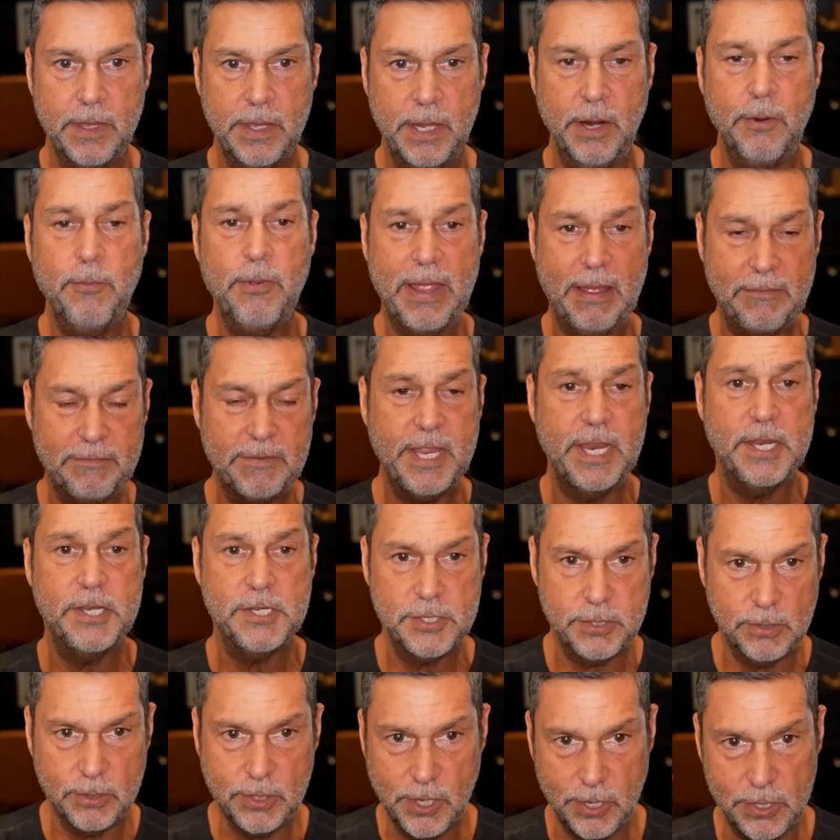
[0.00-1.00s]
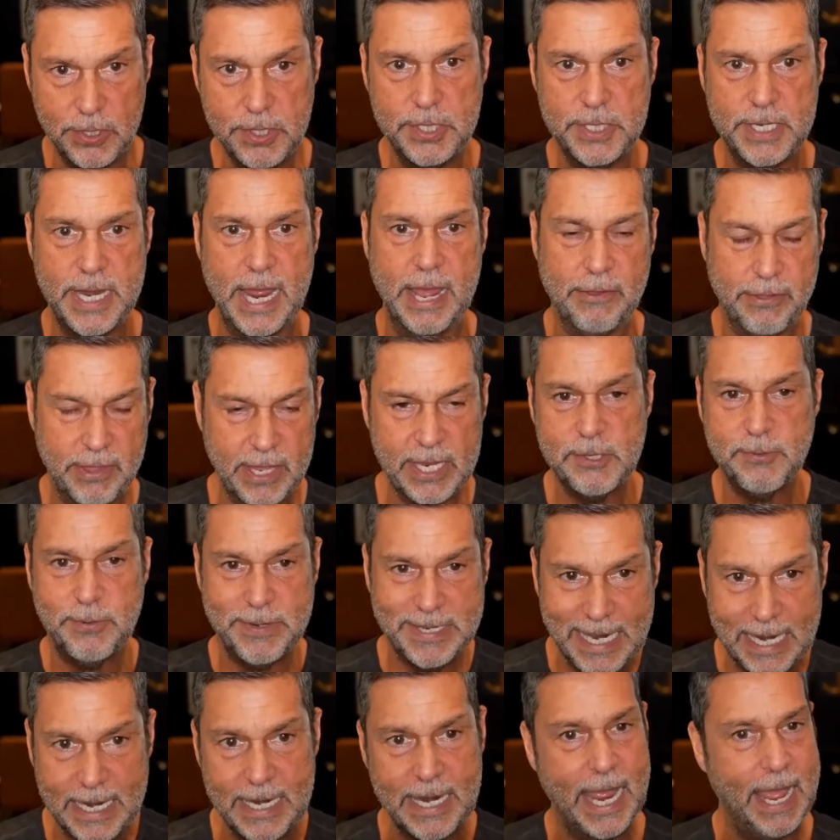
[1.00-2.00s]
you know we have digital goods now things
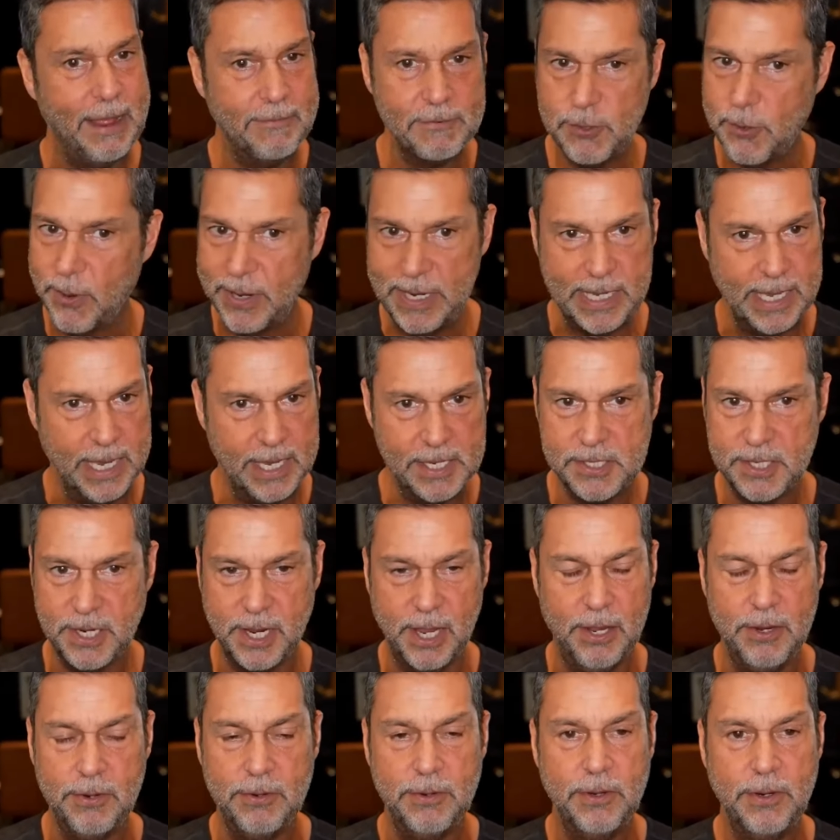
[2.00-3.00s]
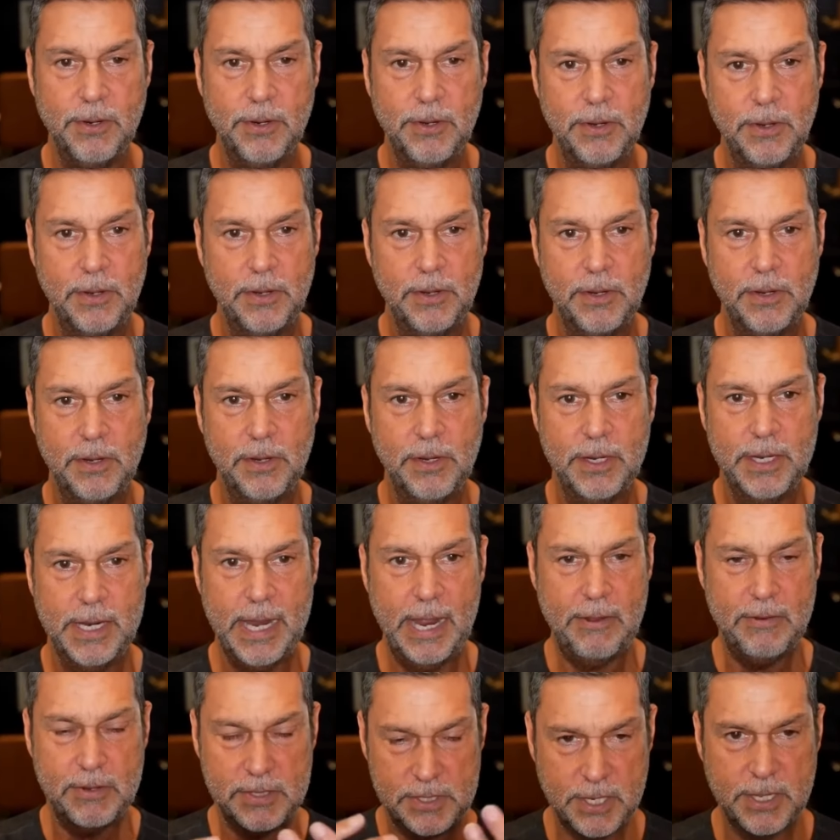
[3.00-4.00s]
we didn't have 20 years ago
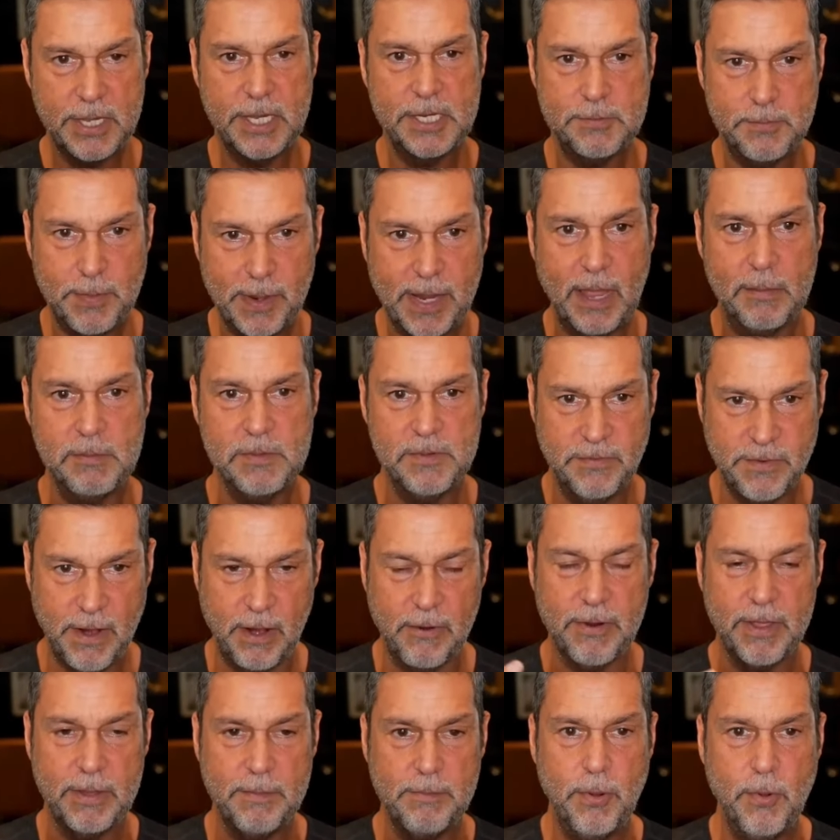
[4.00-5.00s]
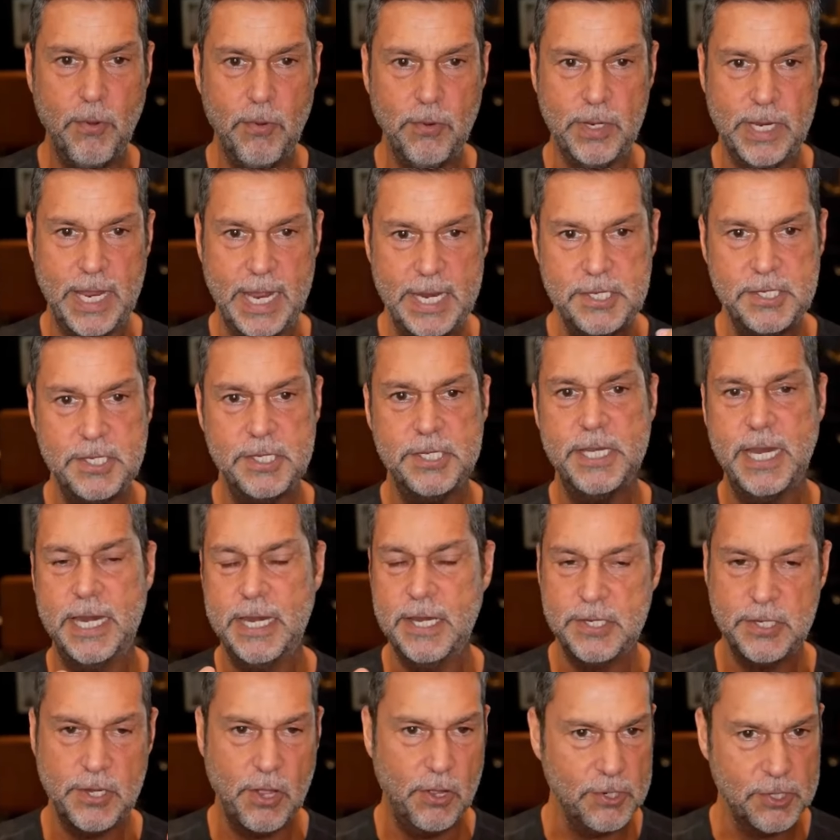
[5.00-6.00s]
now so this becomes very important
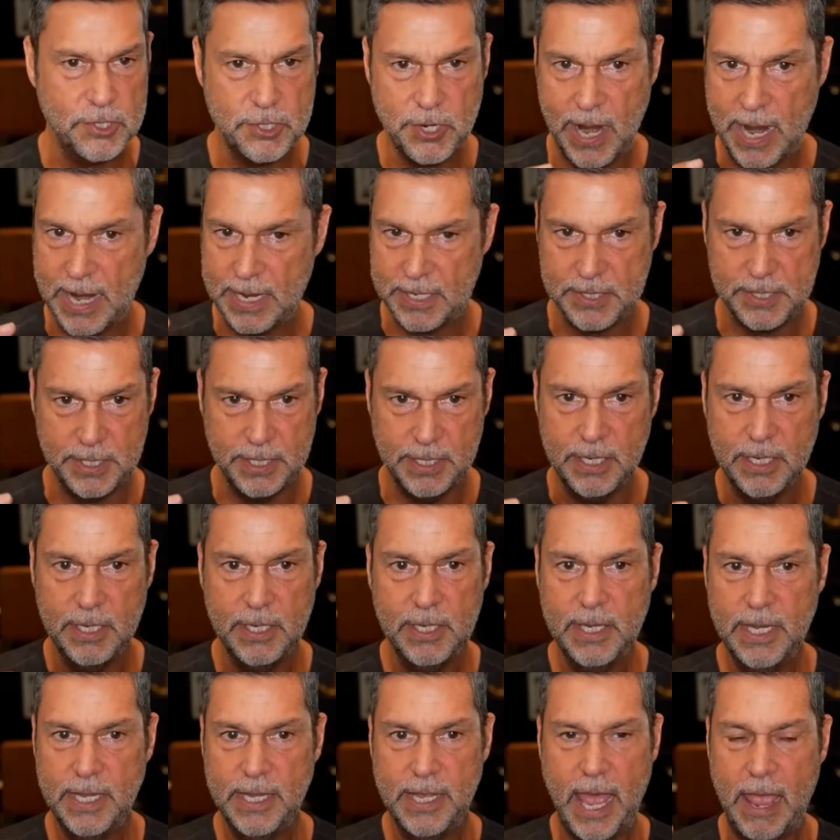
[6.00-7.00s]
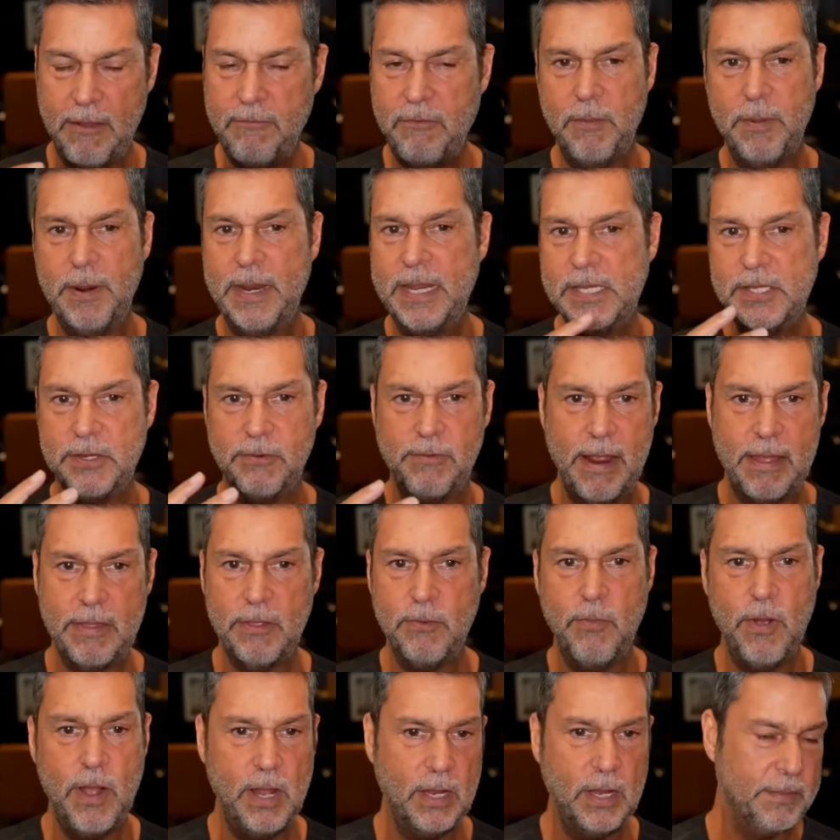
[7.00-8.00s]
instantaneous contracts and everybody's around
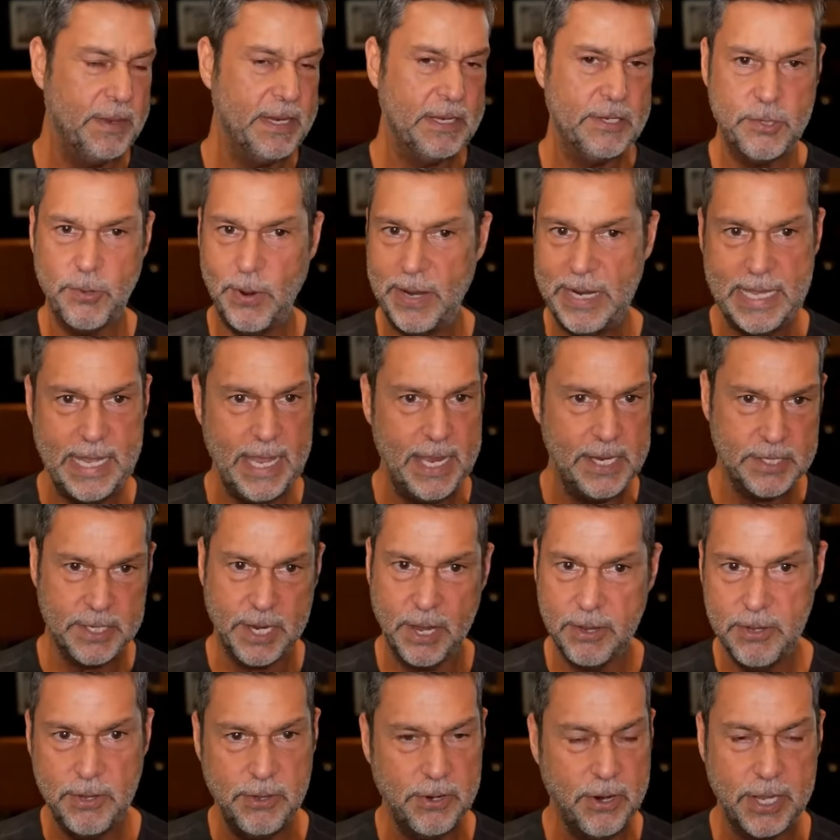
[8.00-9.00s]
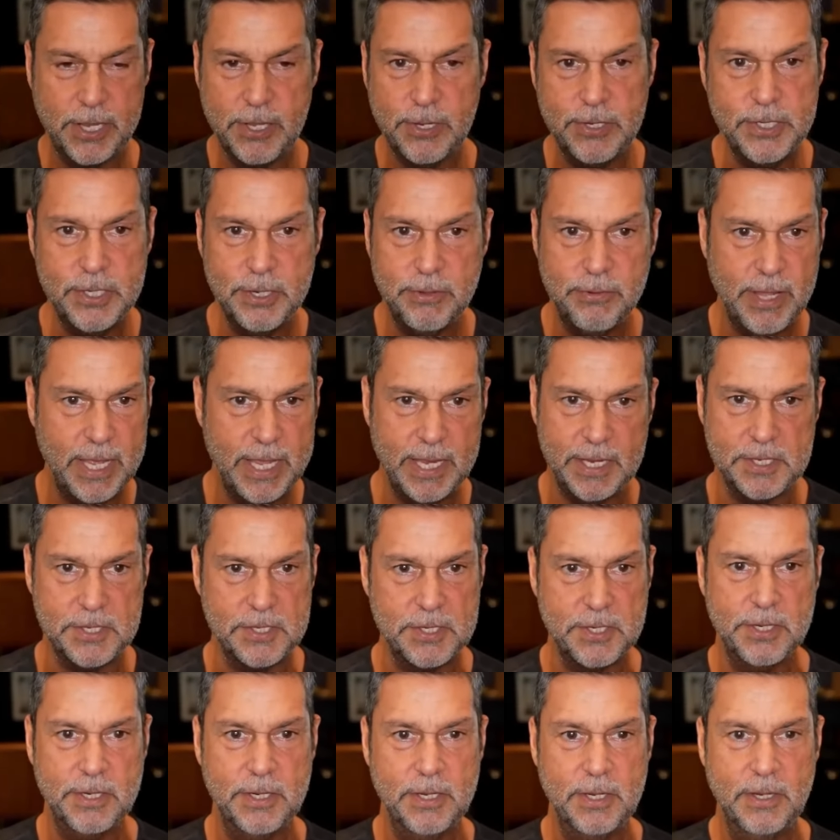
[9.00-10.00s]
the world i mean 20 years ago you and i couldn't do
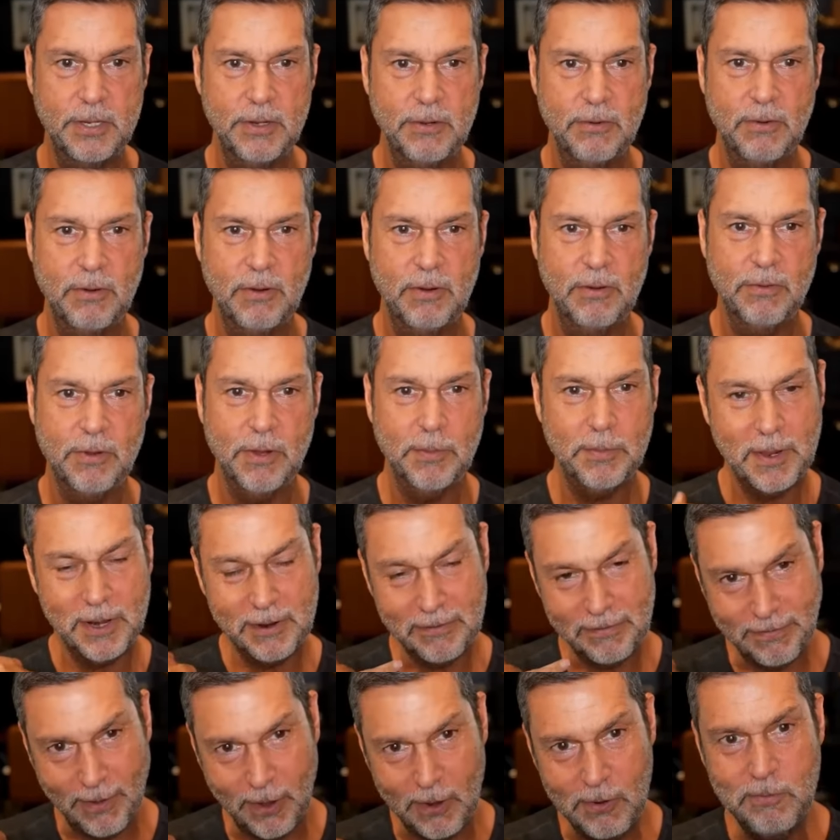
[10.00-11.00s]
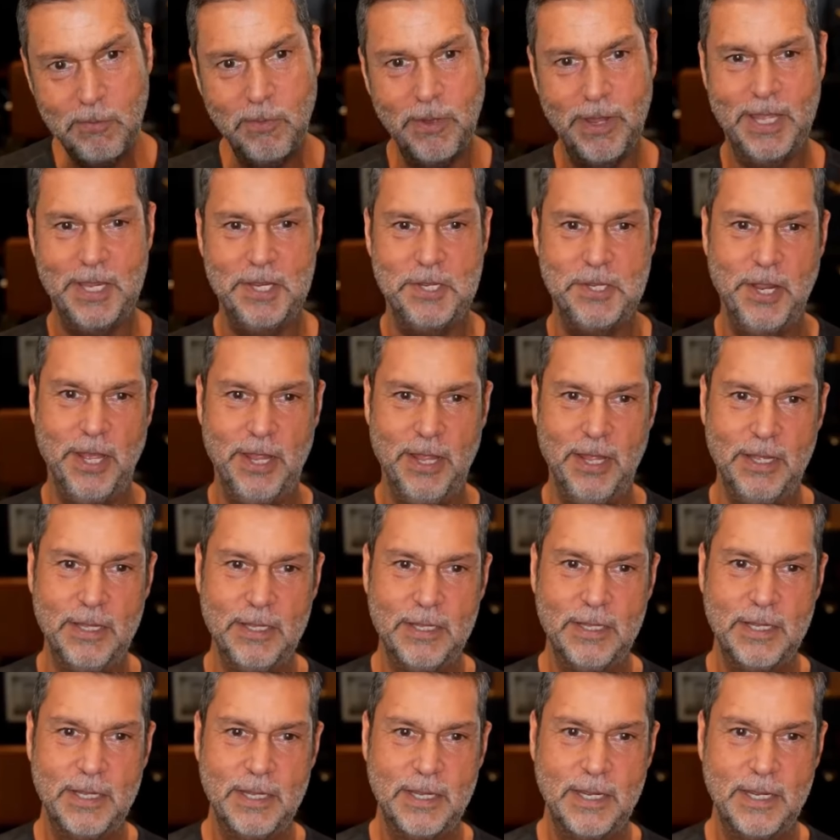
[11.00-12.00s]
this we would be on a phone with each other